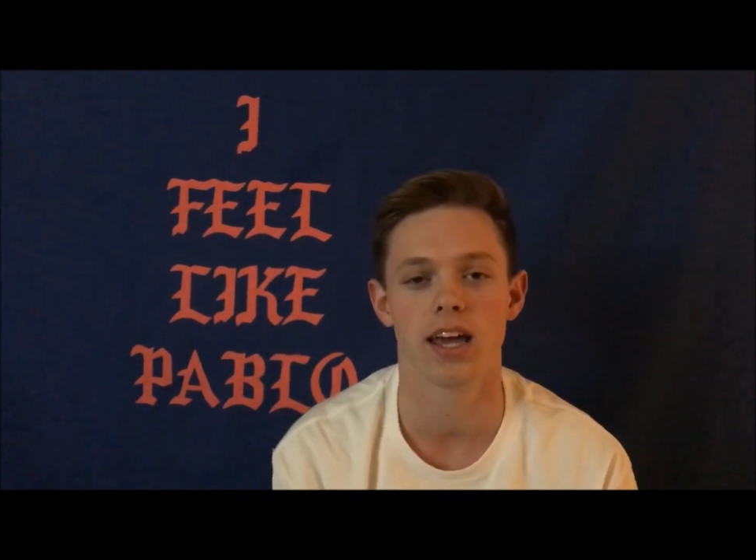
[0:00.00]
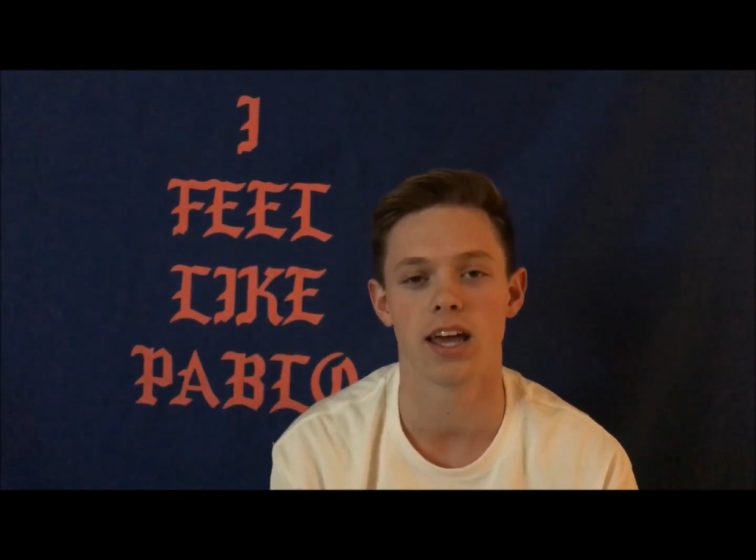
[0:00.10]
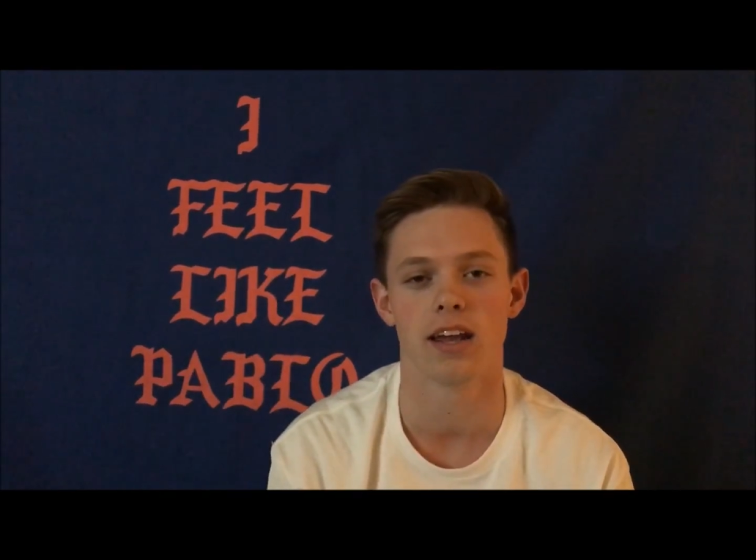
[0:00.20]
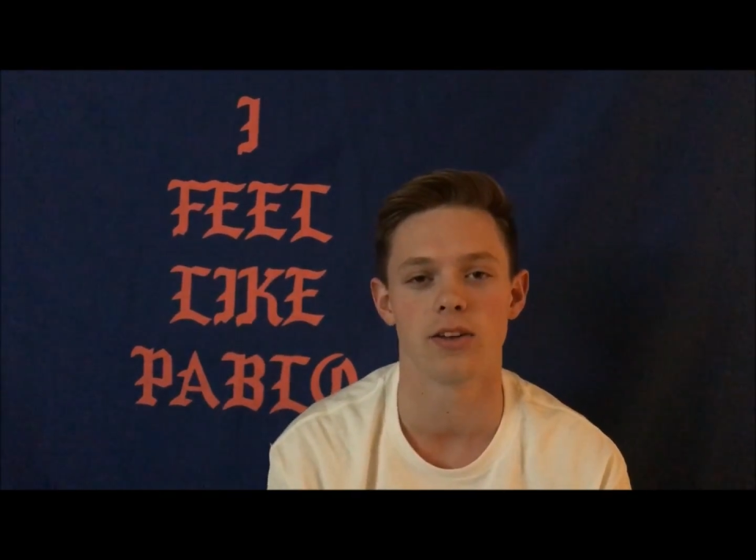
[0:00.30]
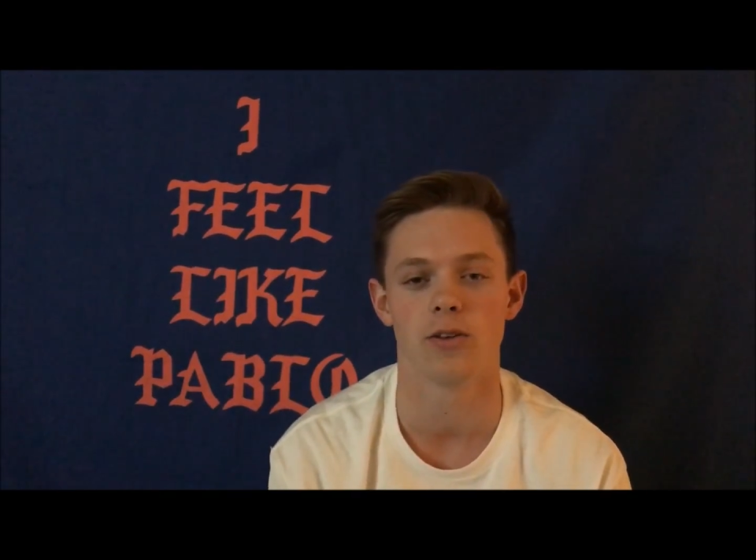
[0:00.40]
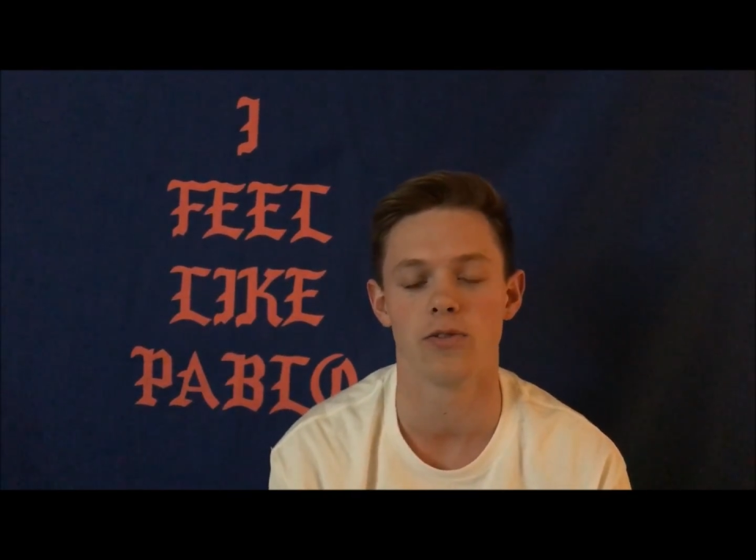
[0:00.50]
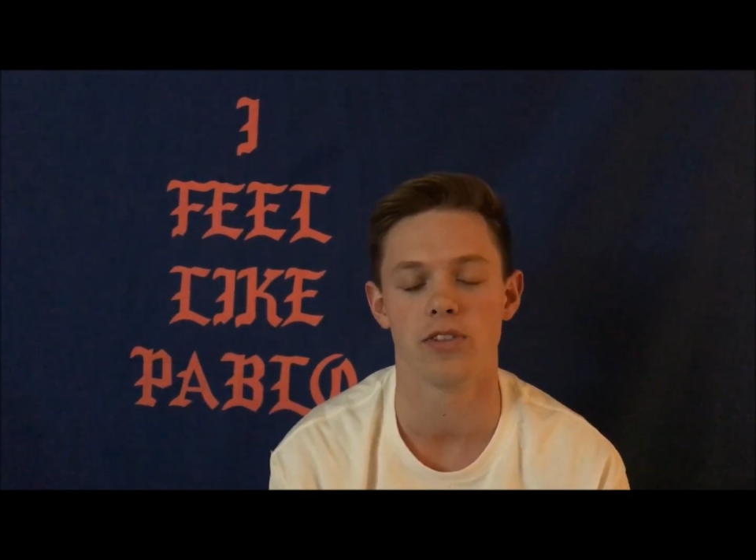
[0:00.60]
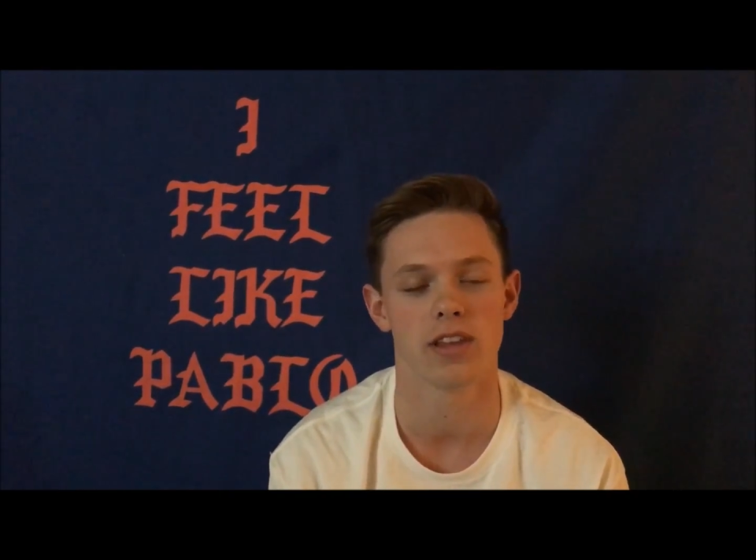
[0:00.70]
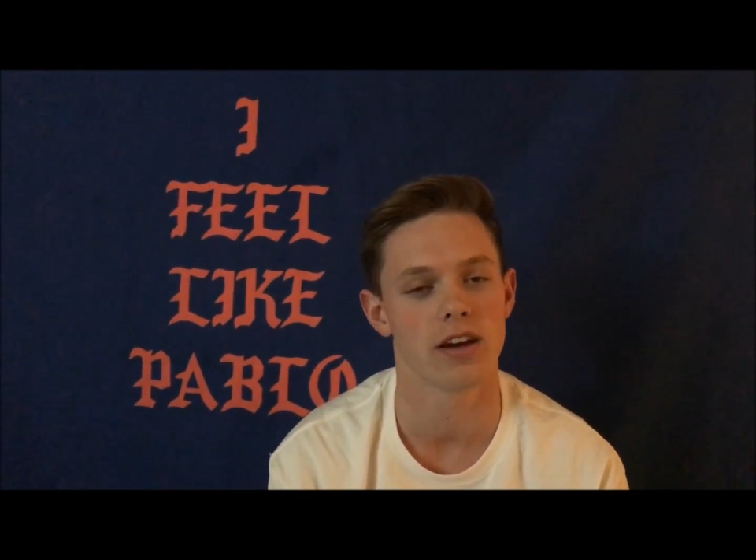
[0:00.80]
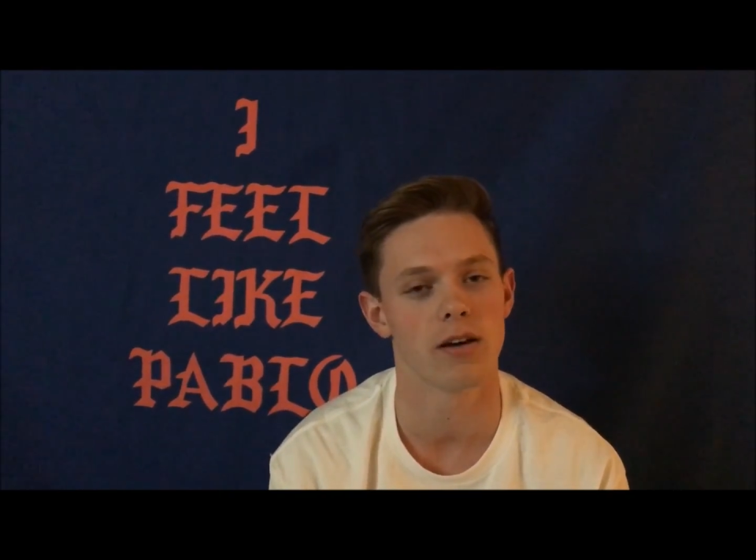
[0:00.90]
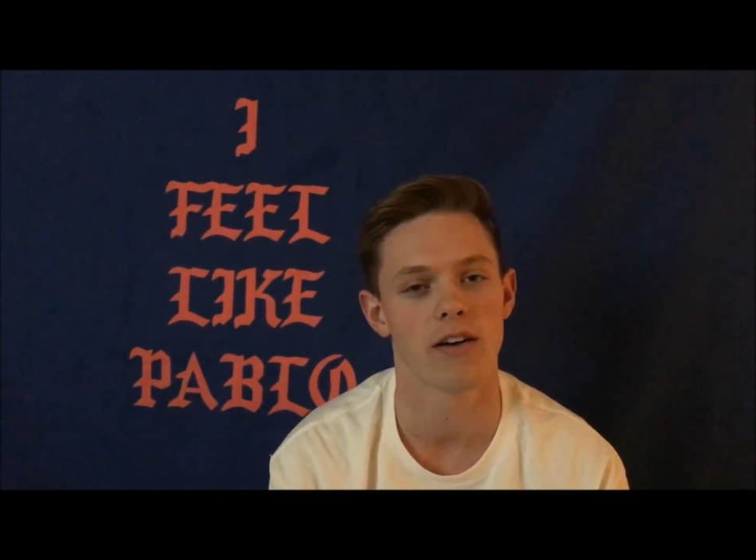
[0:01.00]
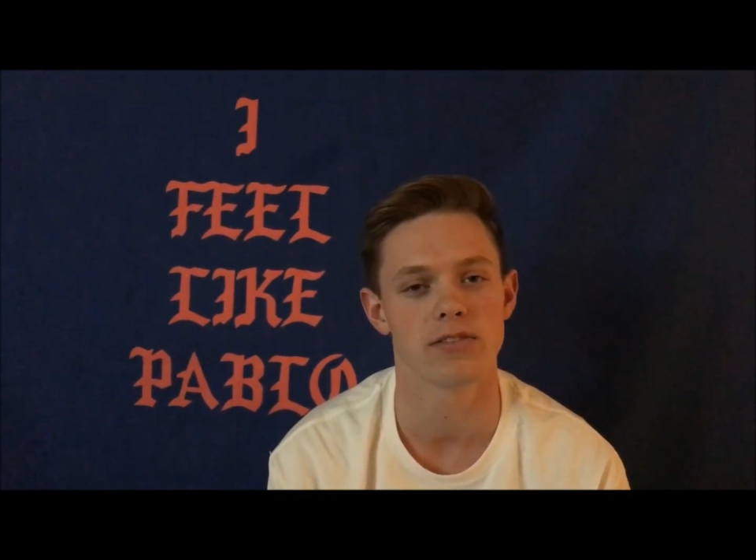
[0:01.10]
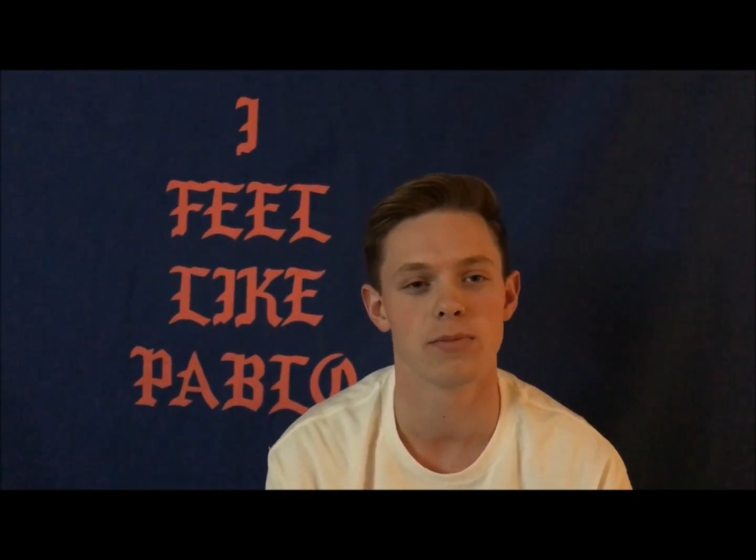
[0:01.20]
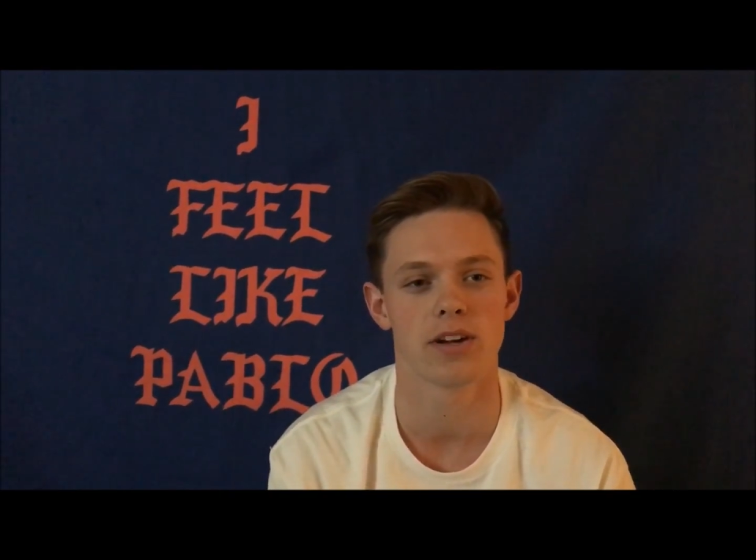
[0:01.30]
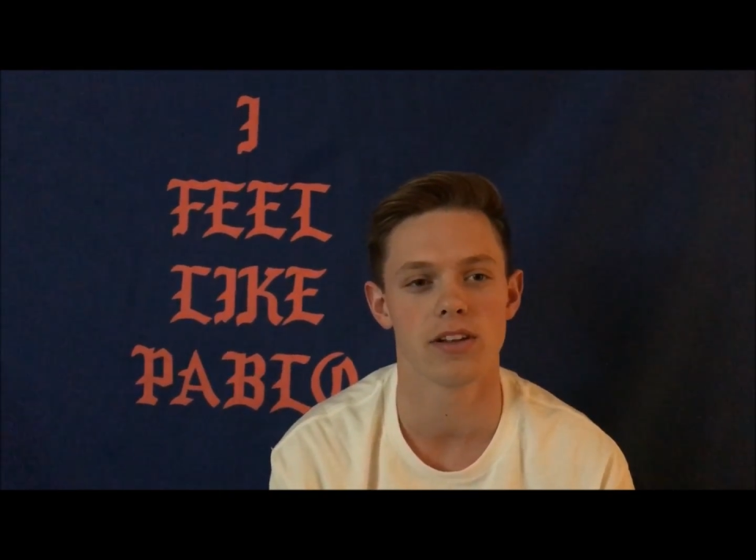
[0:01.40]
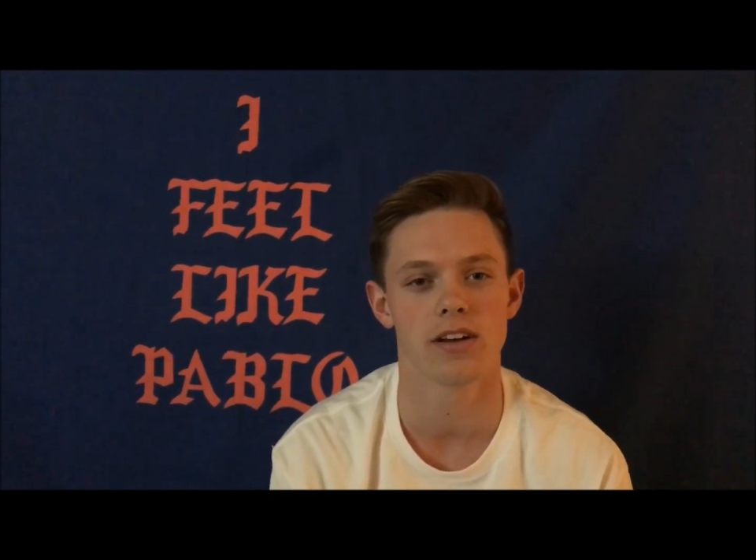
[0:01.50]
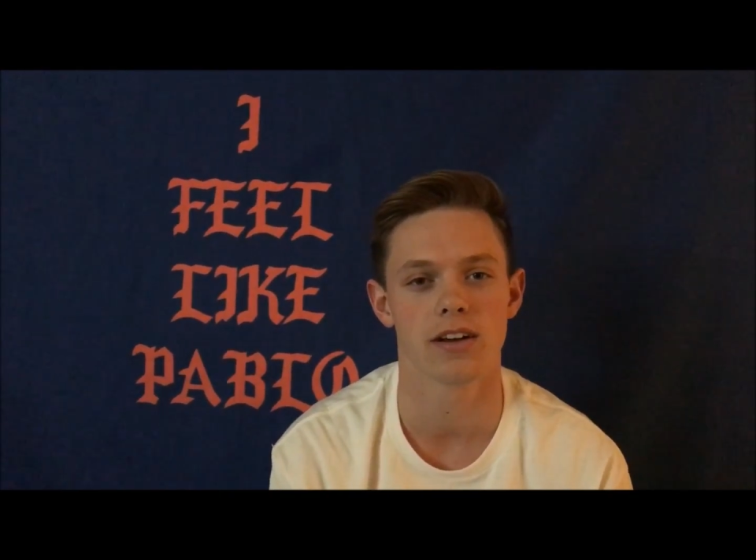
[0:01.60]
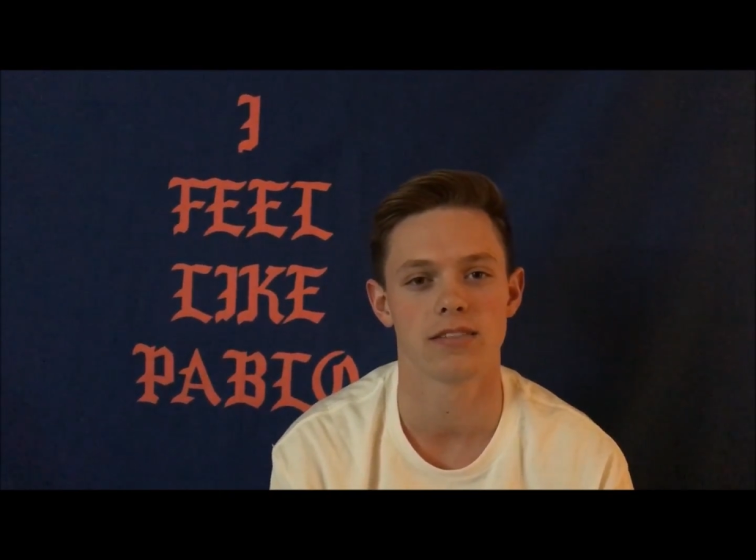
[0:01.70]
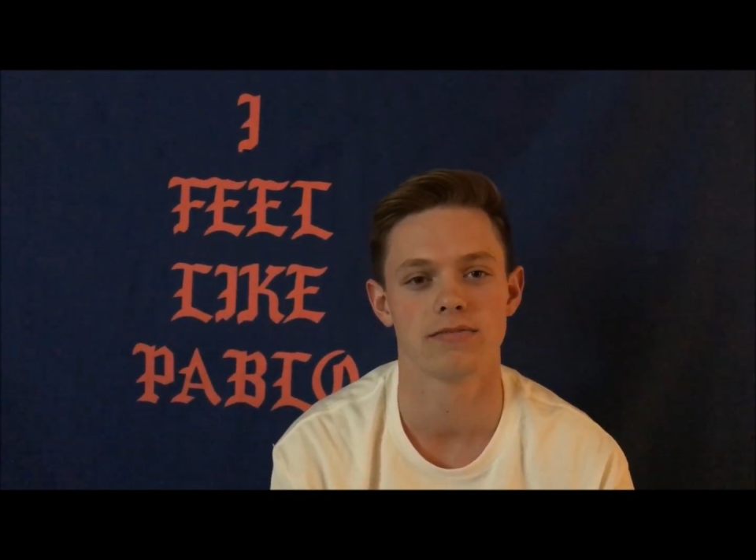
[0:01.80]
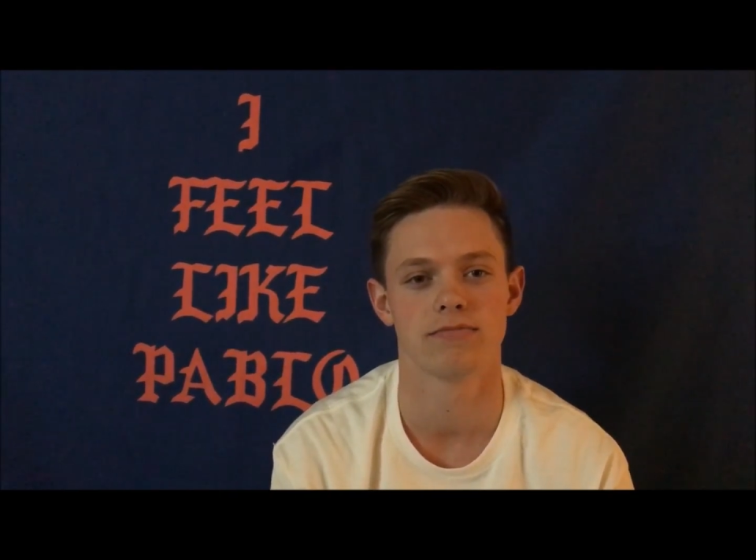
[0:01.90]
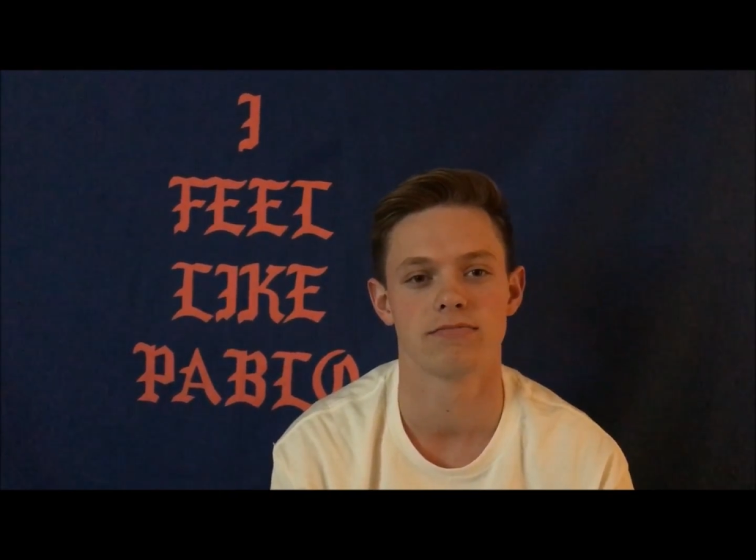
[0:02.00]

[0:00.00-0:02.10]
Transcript: and hopefully I'll have some better luck.